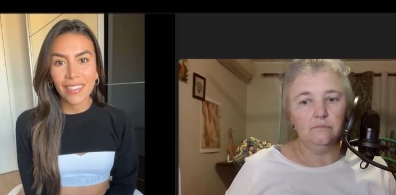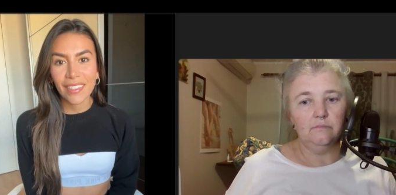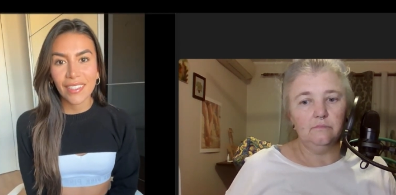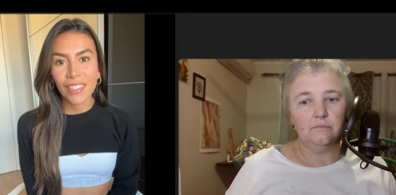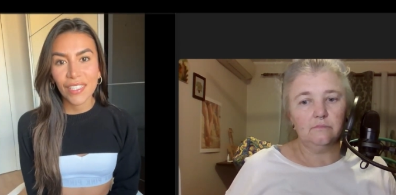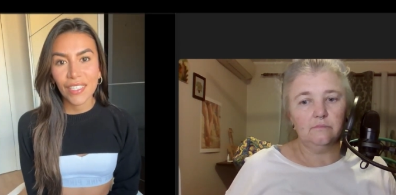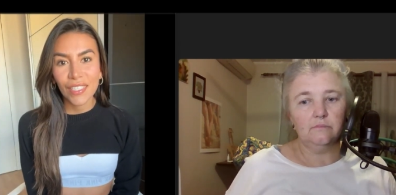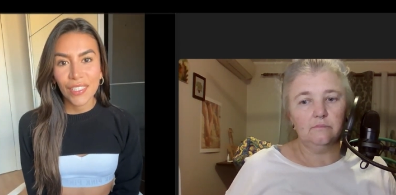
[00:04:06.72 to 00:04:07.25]

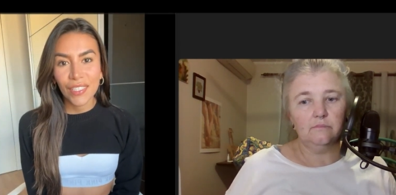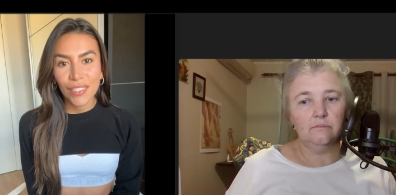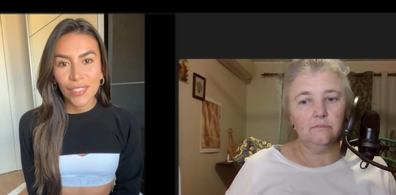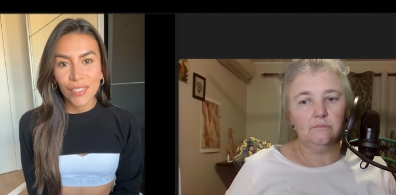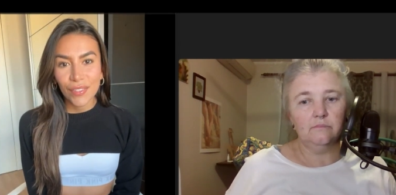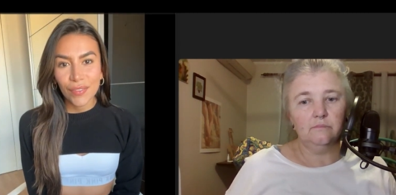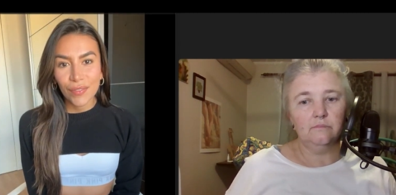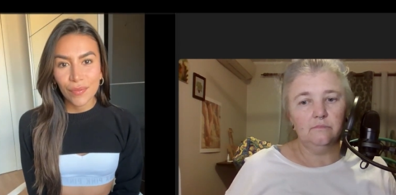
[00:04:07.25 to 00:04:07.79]

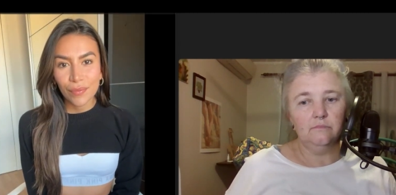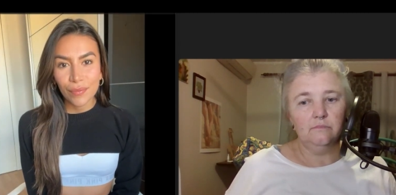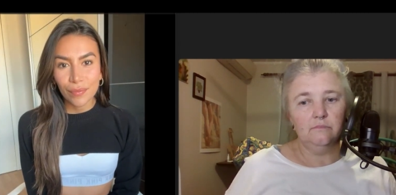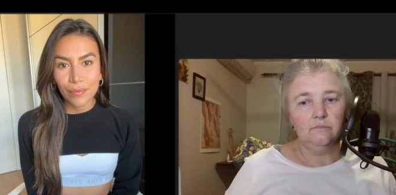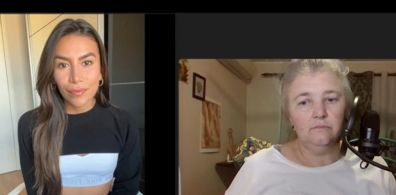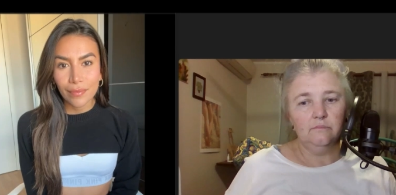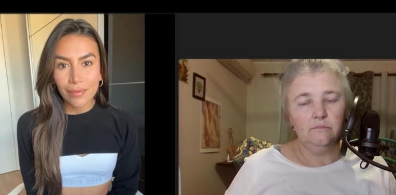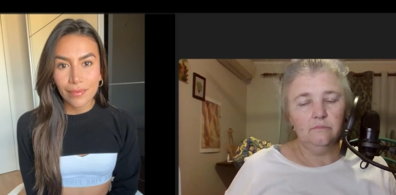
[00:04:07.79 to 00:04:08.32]

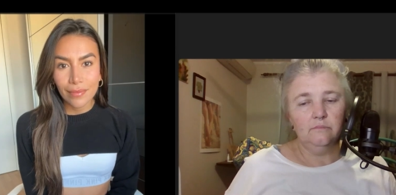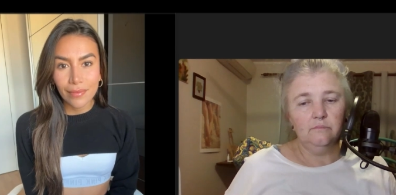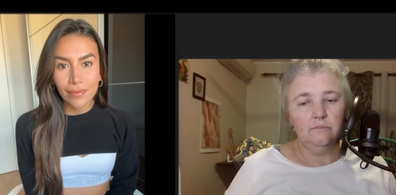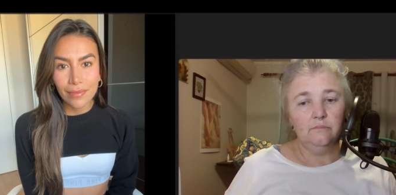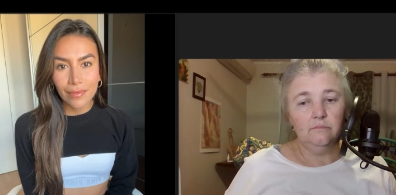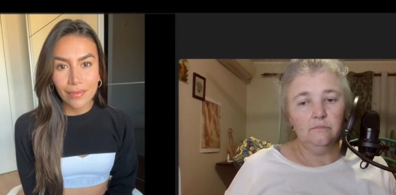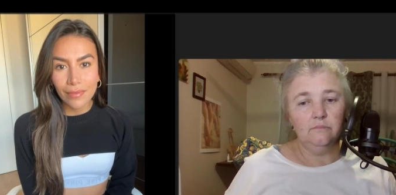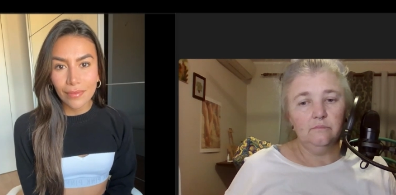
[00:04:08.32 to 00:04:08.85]

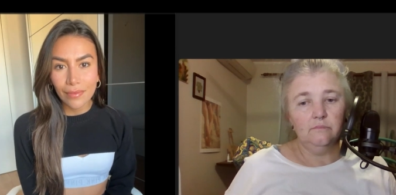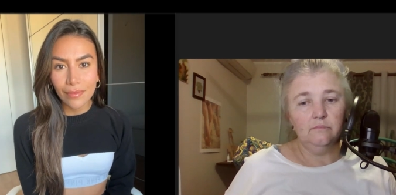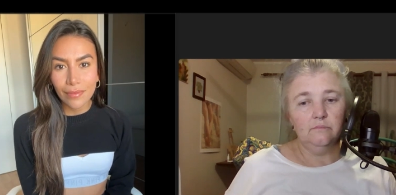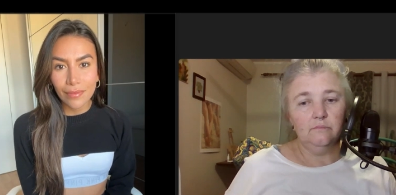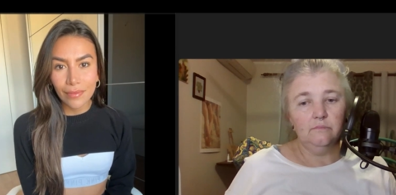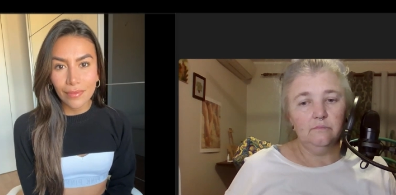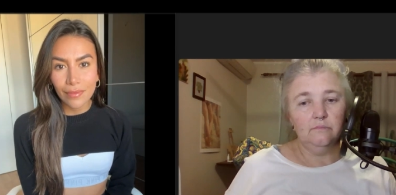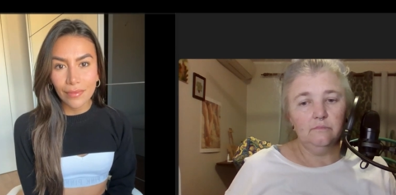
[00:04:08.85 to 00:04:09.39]

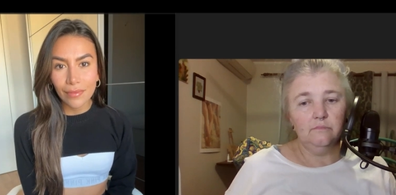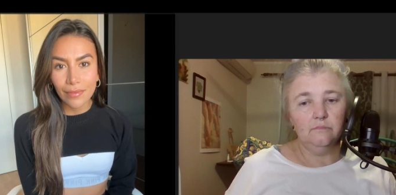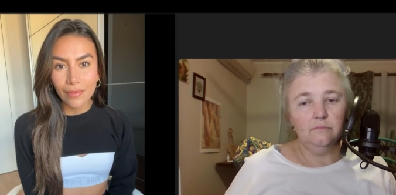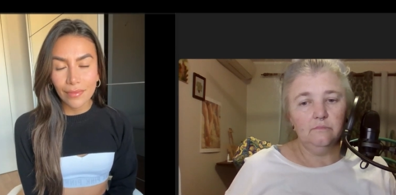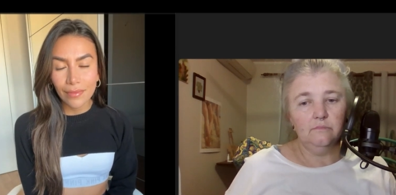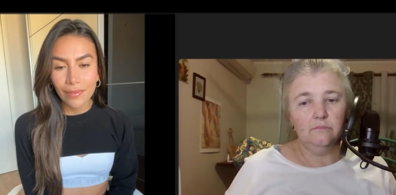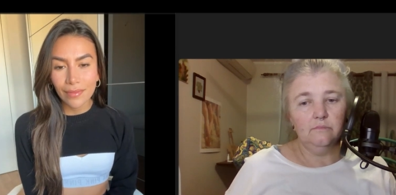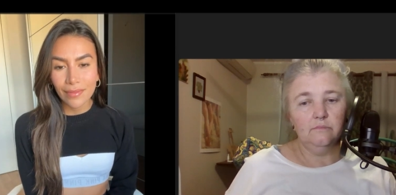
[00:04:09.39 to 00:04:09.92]

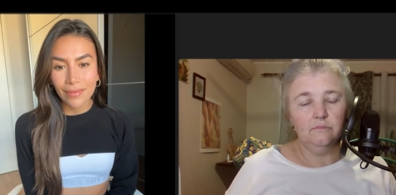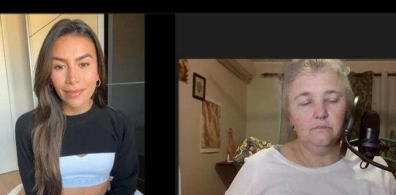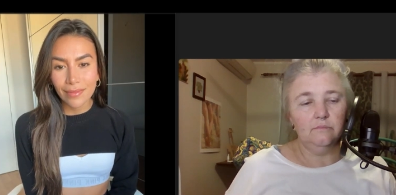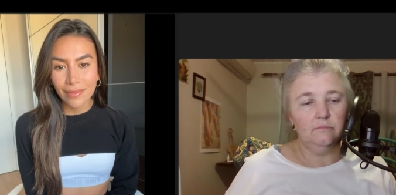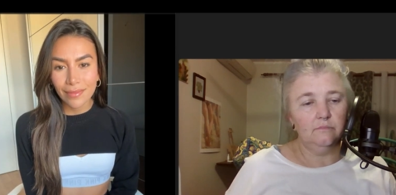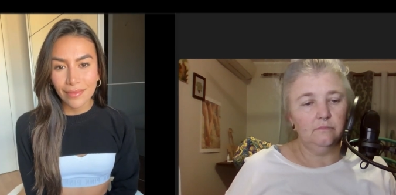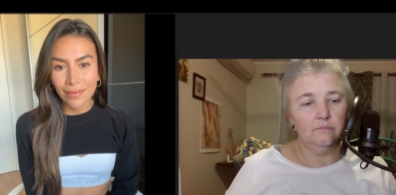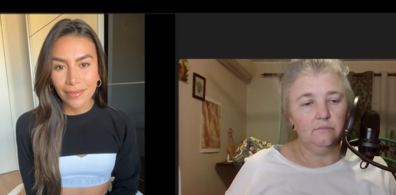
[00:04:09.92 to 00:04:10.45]

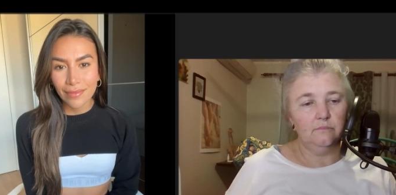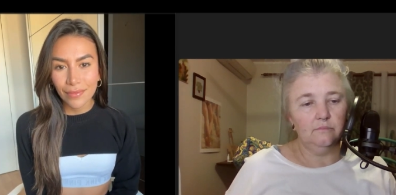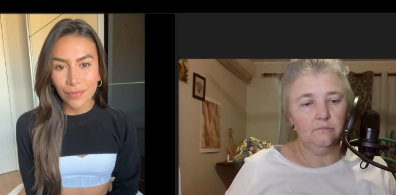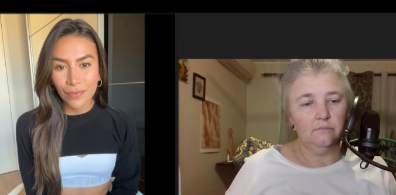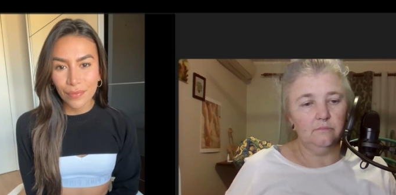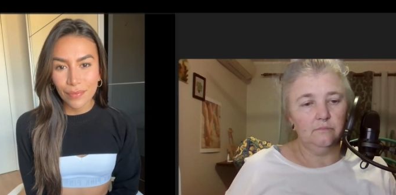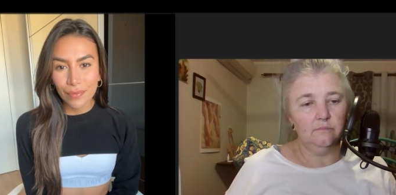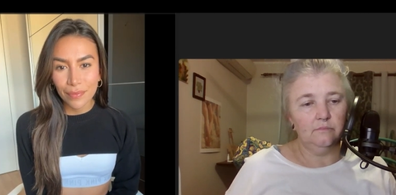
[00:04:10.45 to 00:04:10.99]

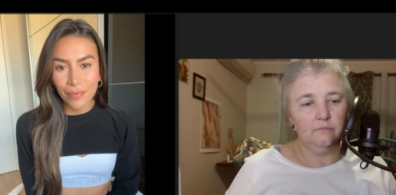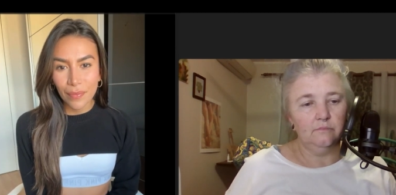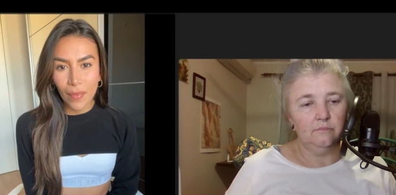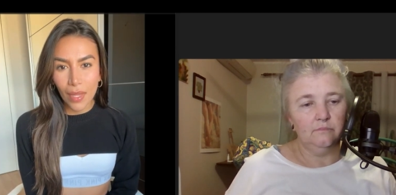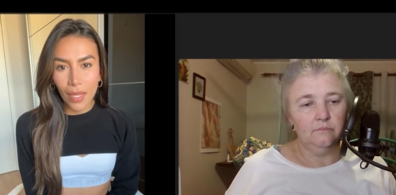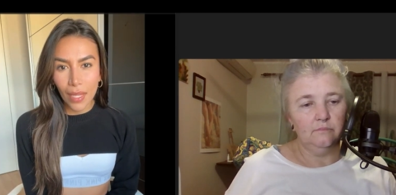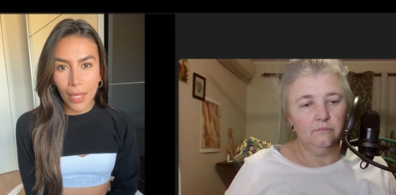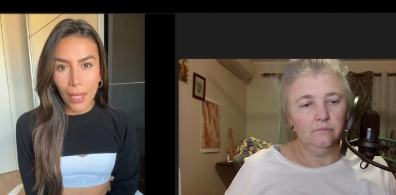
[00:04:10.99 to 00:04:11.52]

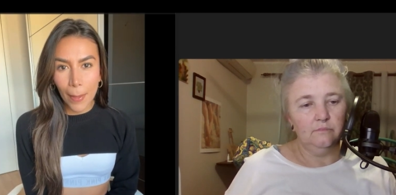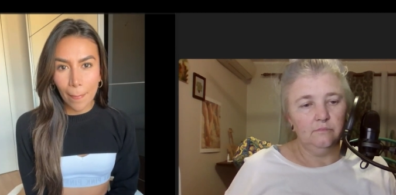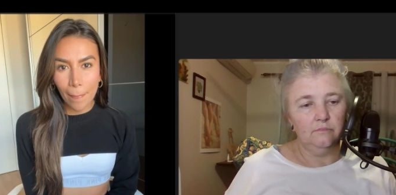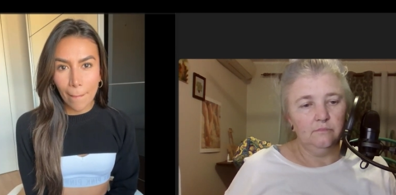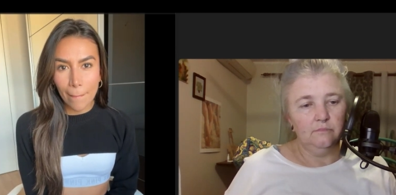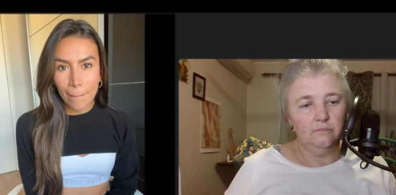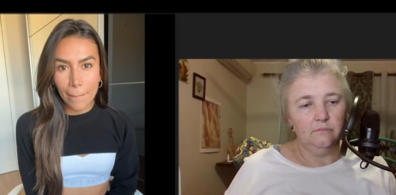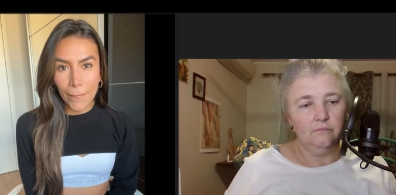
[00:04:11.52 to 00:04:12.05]

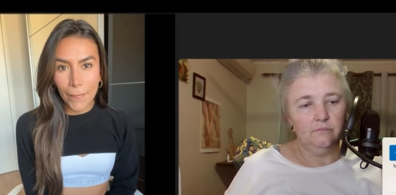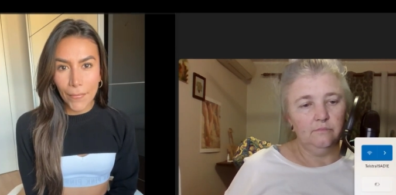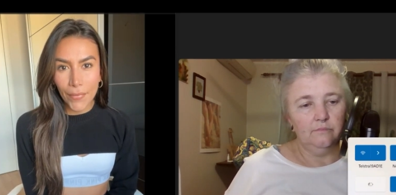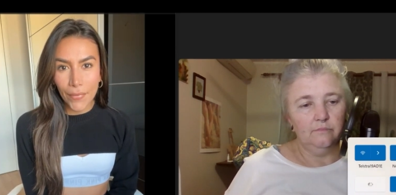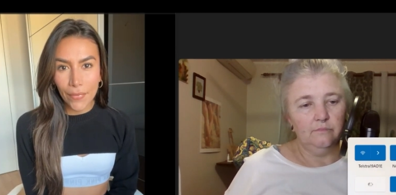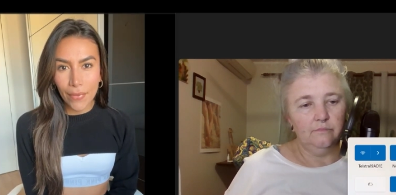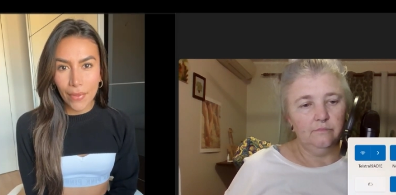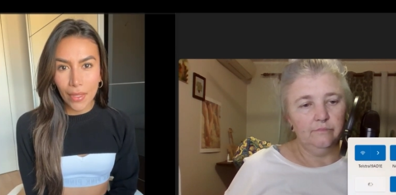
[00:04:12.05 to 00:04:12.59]

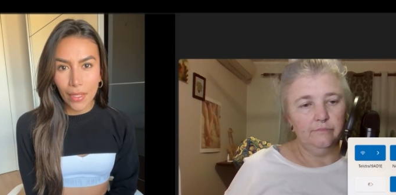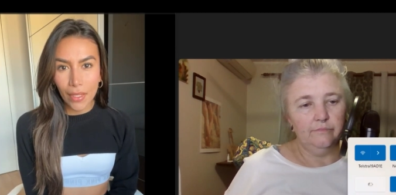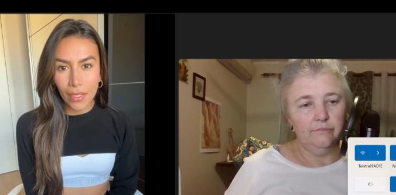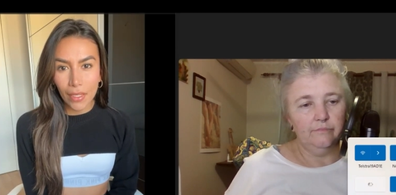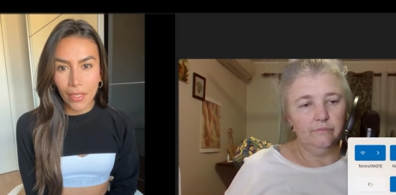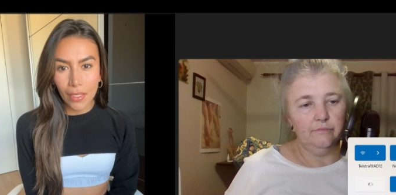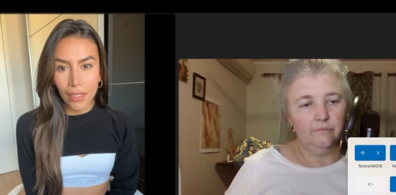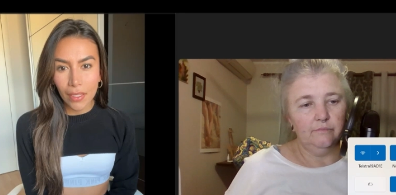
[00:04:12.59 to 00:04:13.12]

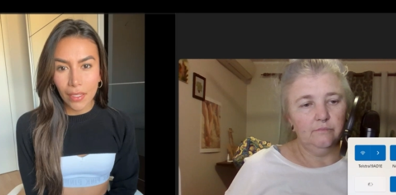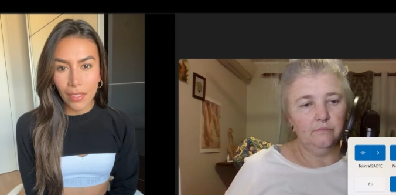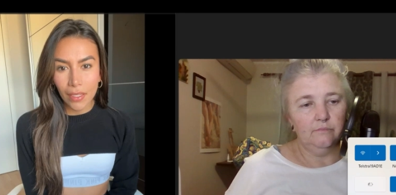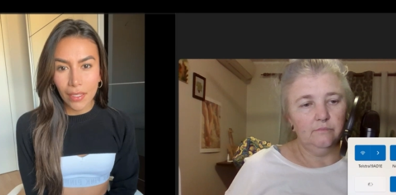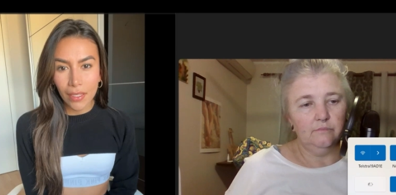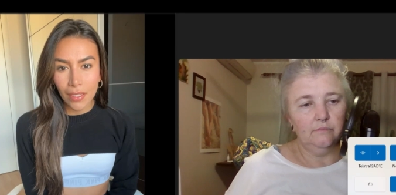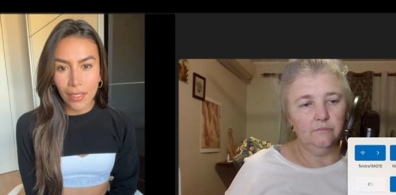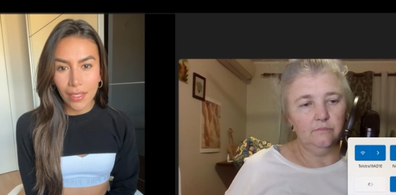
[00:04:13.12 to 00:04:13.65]

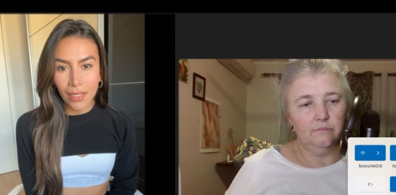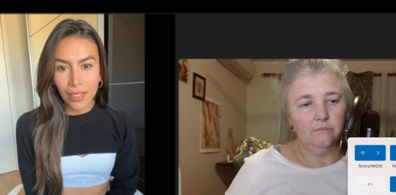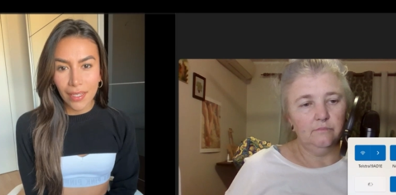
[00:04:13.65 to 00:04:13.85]
Nobody speaks.